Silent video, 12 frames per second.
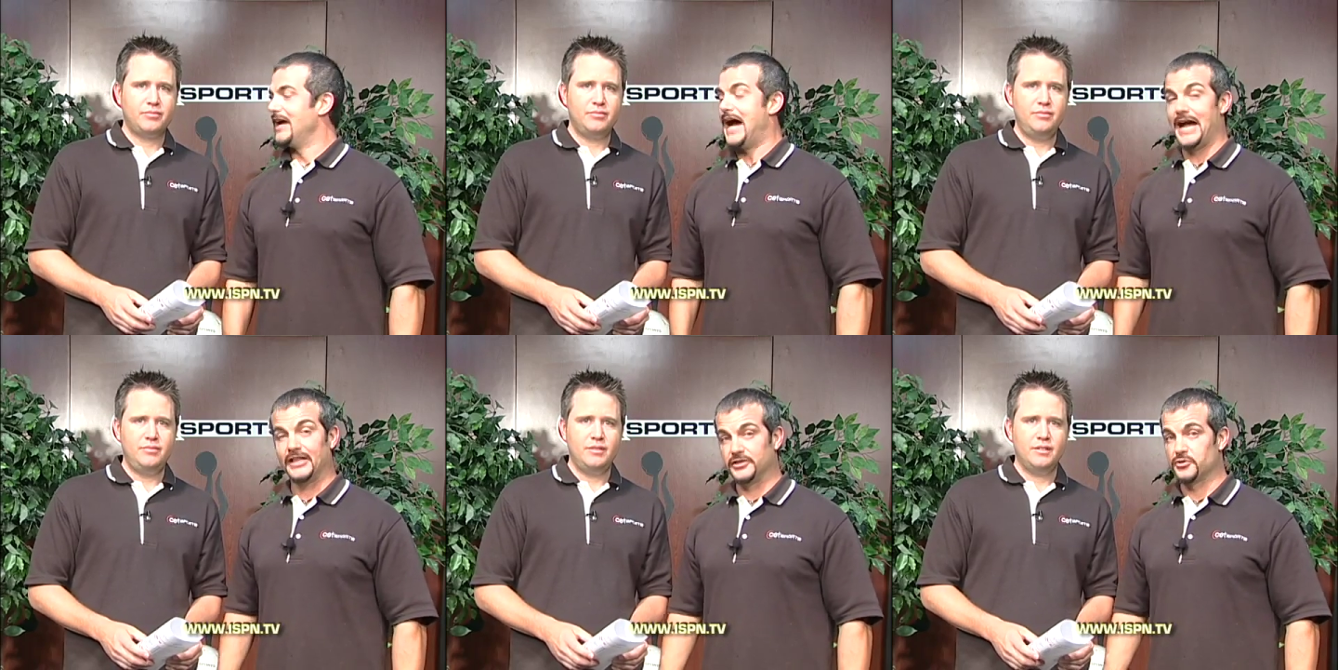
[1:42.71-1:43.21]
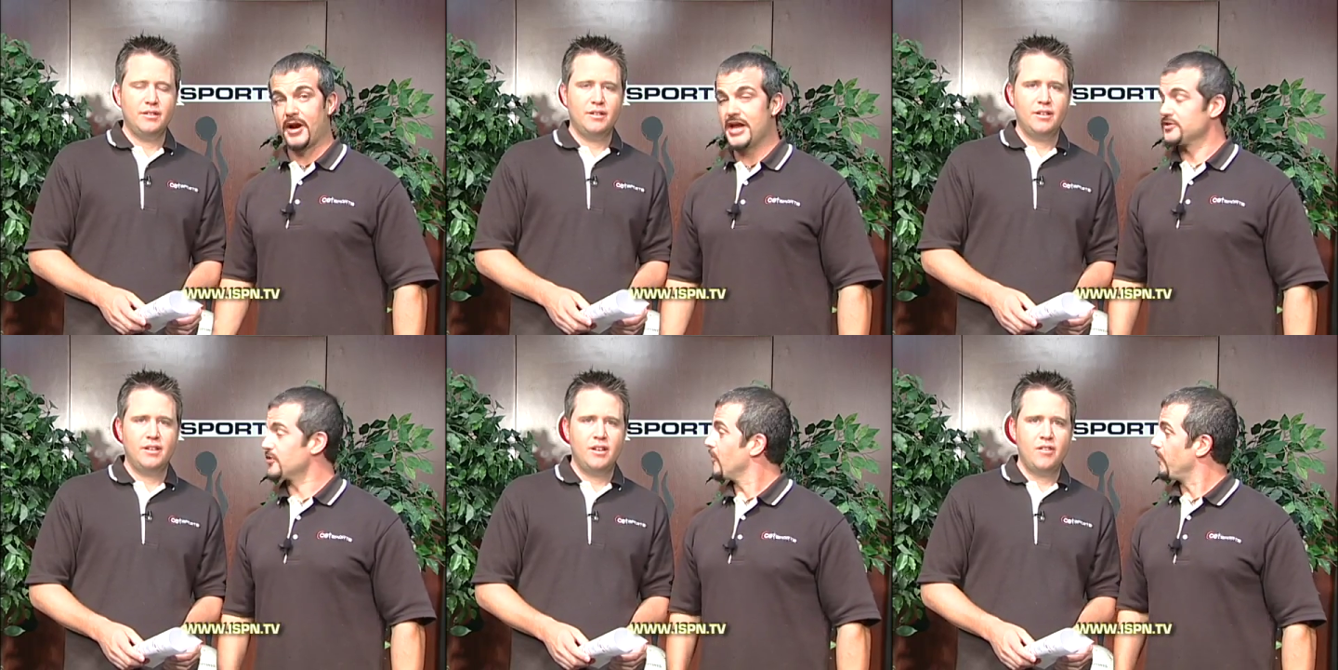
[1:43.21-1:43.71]
Speaker 1: Highlands
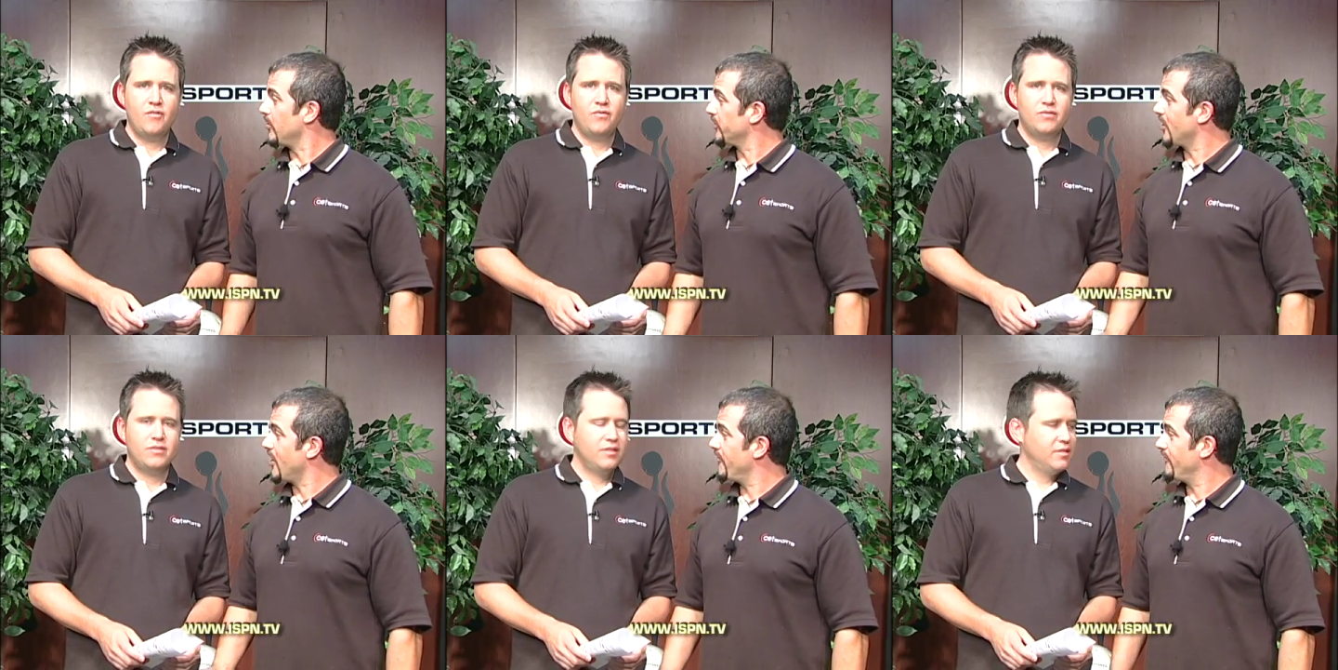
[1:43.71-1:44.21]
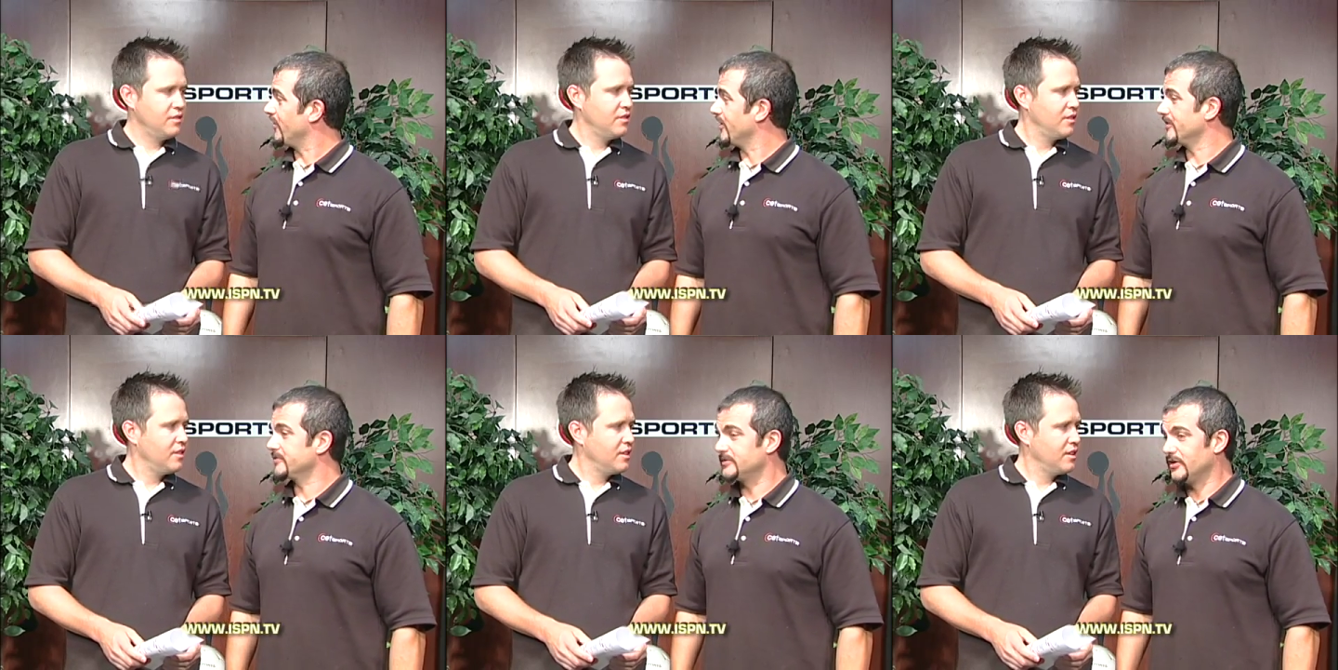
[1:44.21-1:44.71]
Ranch, though, pulled it off.
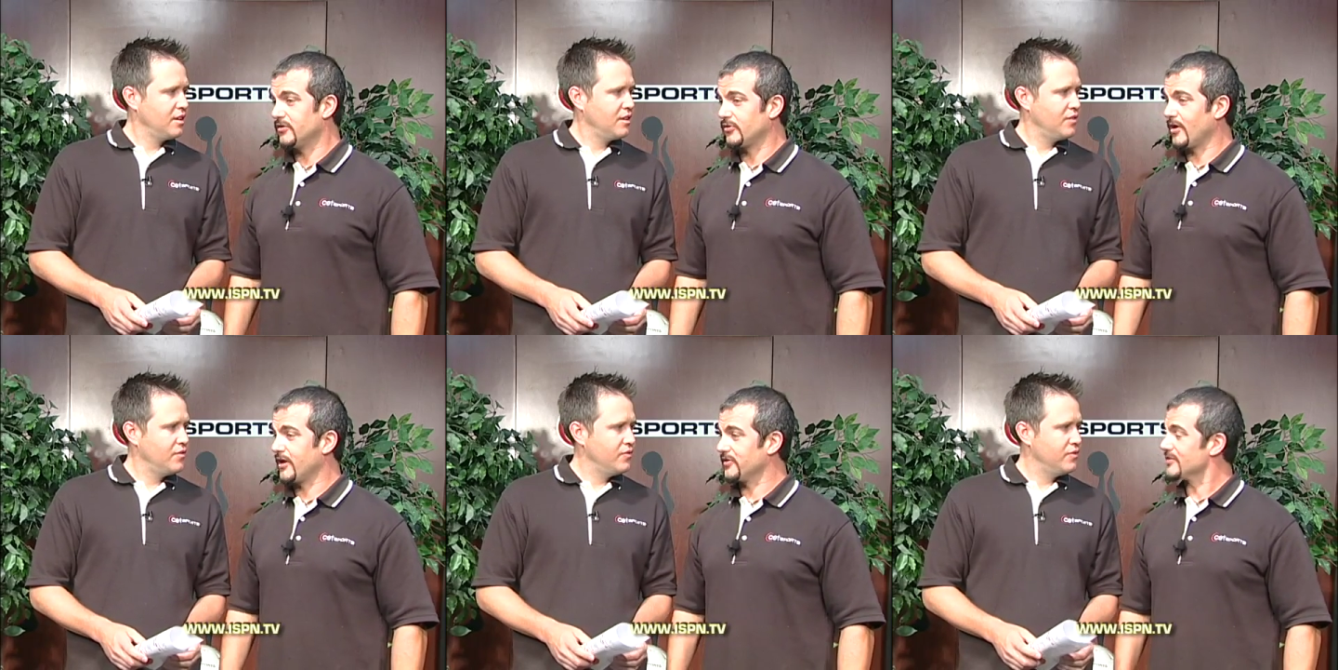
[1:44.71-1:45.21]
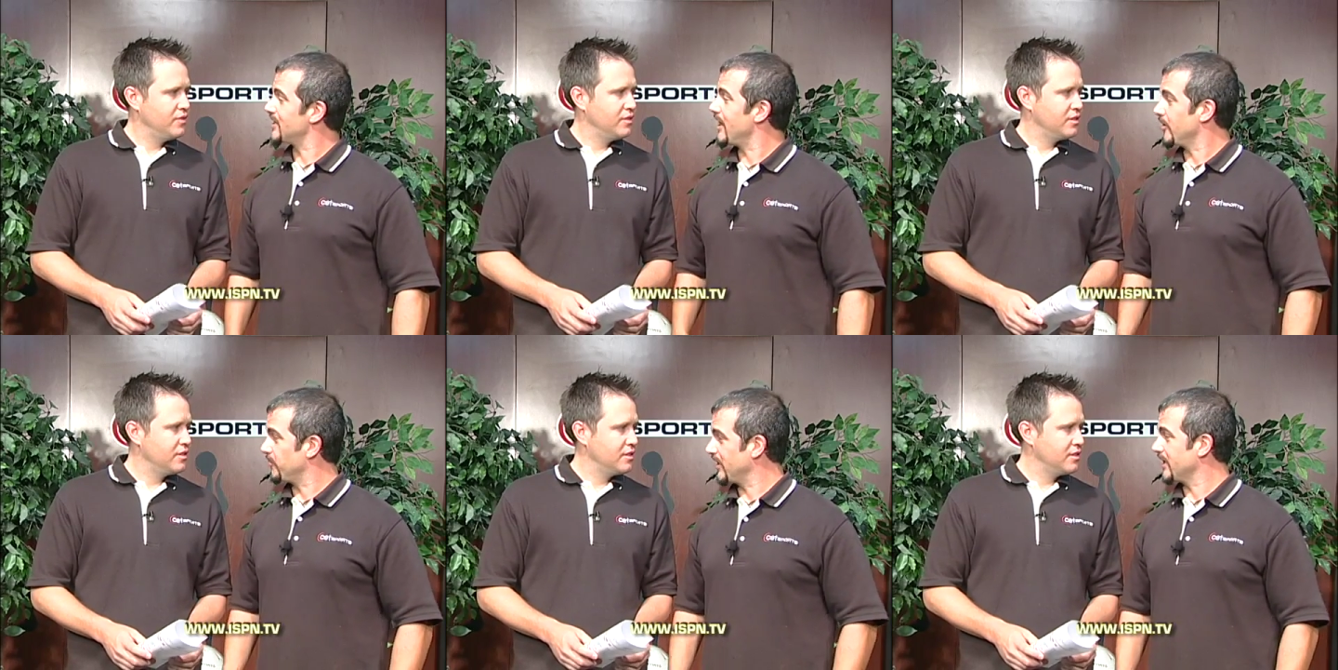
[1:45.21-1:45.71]
Uh, you know, credit the
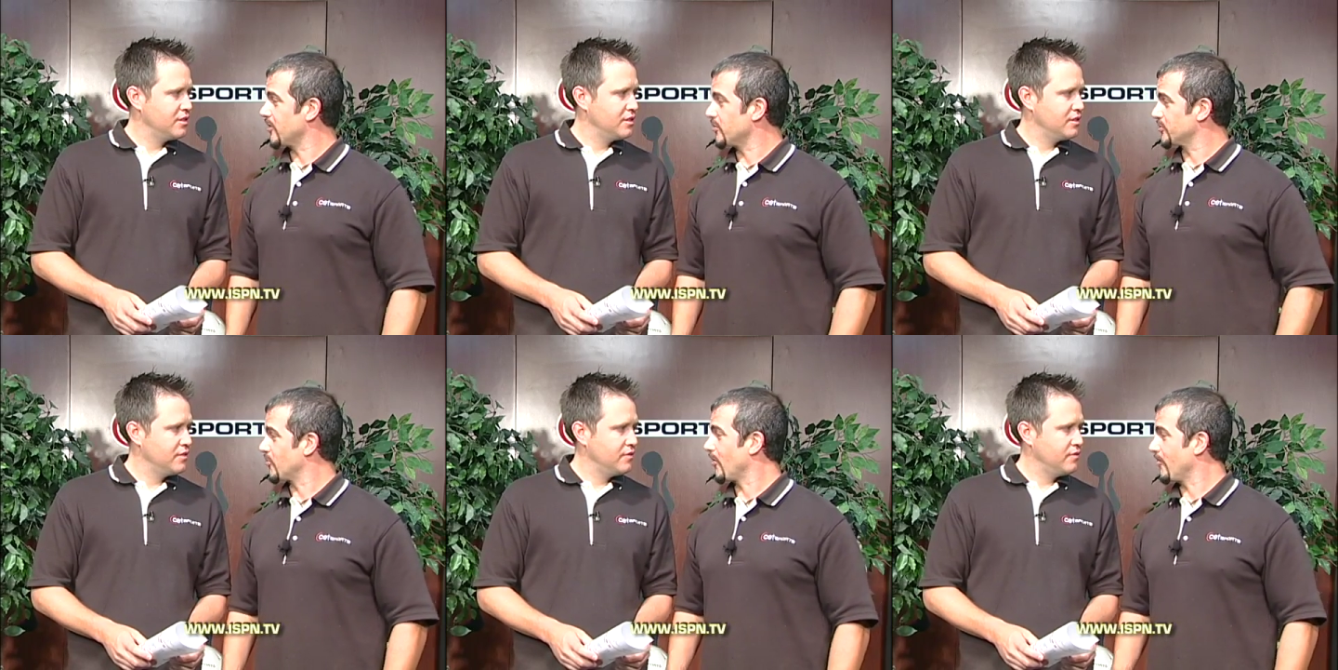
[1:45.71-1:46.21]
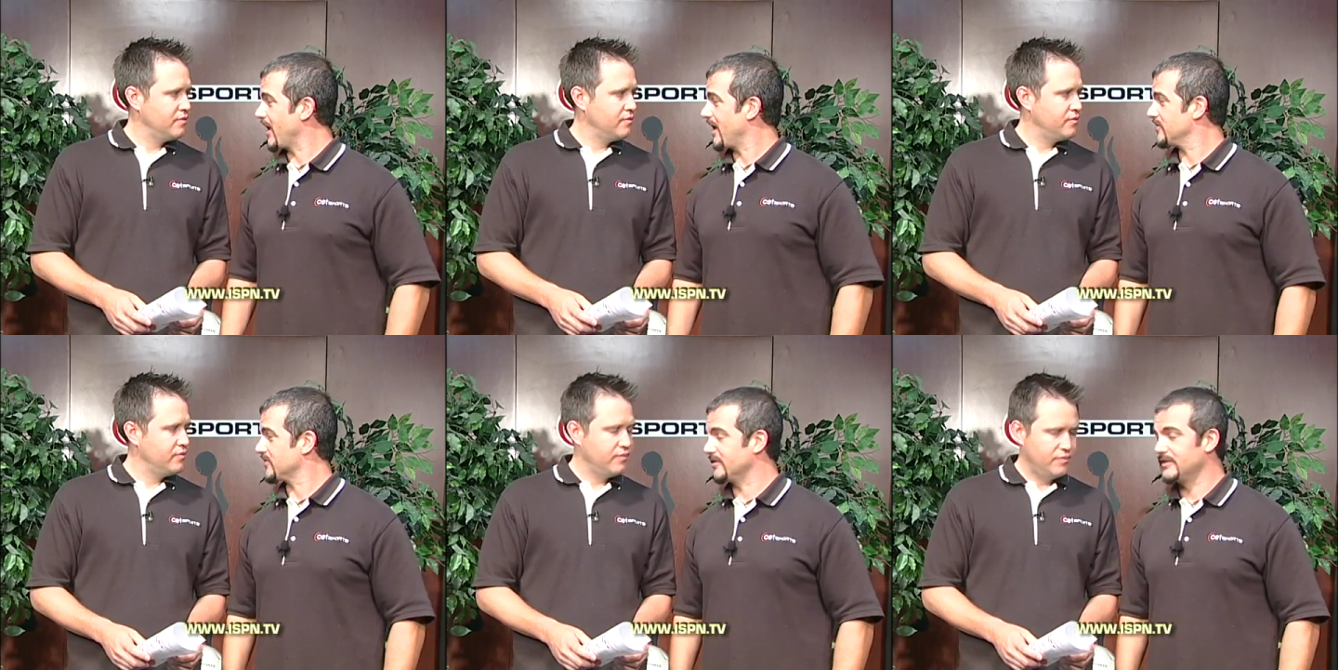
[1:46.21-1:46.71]
style of play Coach Gorham
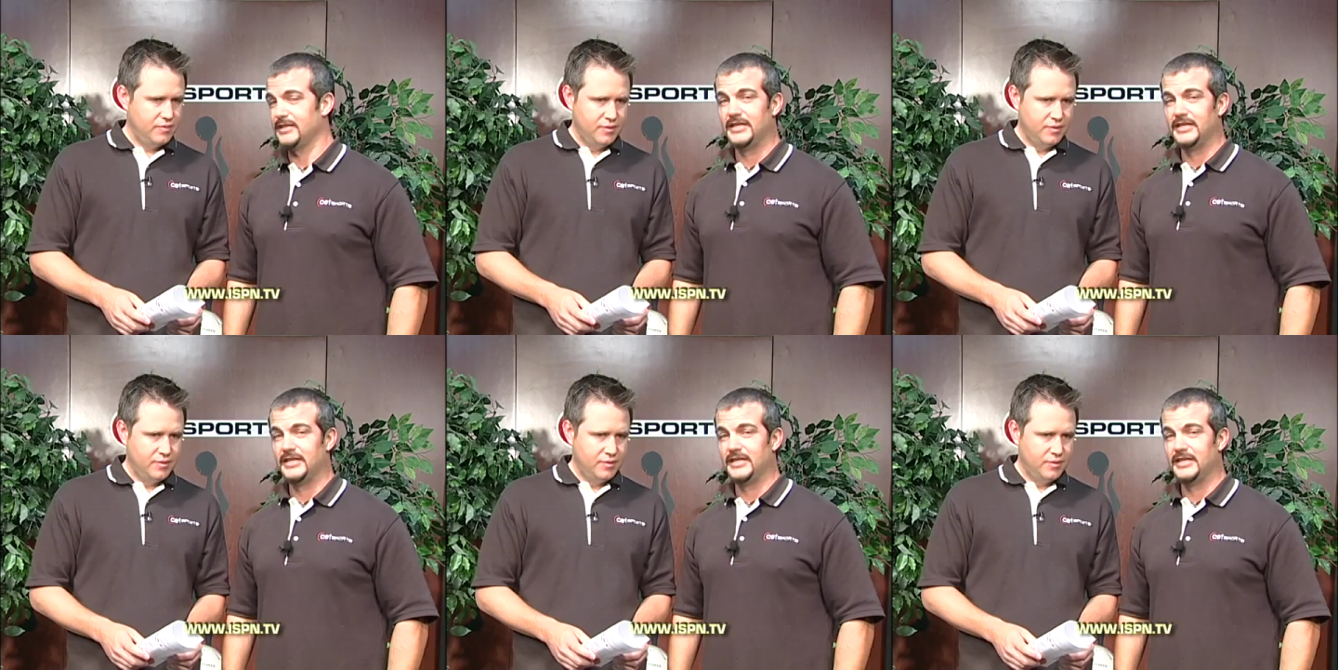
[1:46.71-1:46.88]
has, and